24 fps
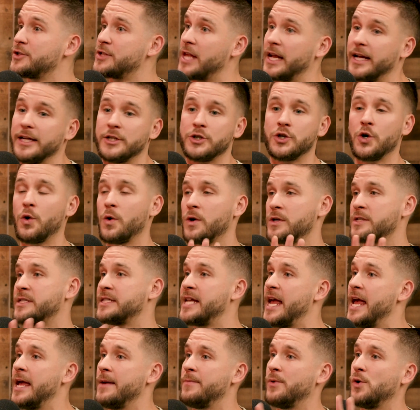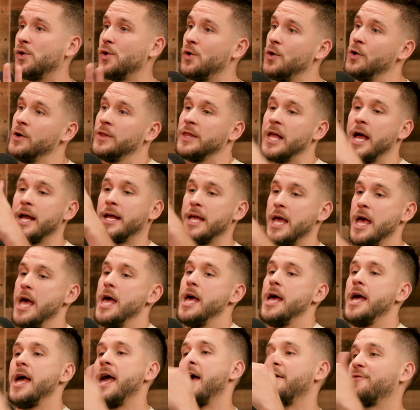There's like a chores table, and like
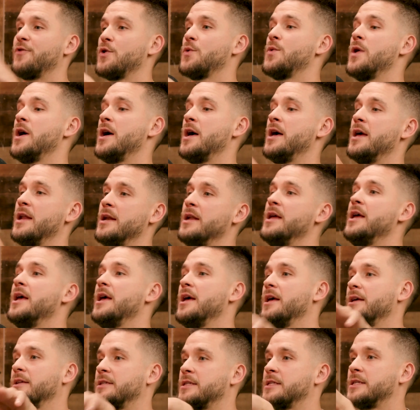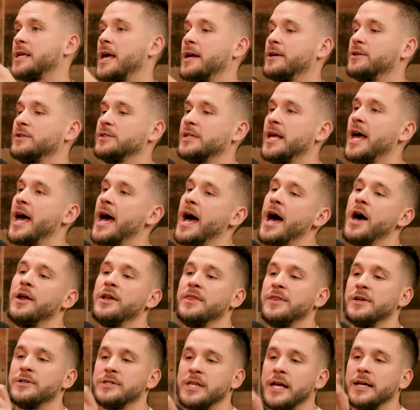everyone cycles
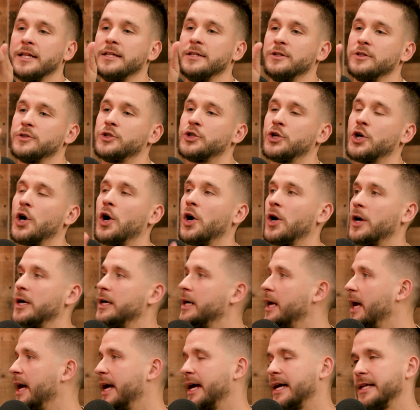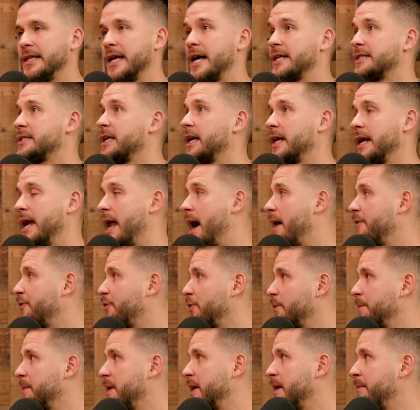out, and there's like a little chart. That's like not
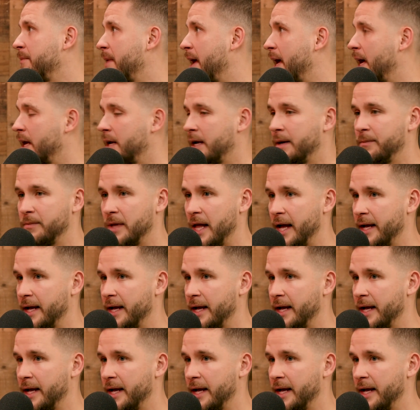for me, man. I'm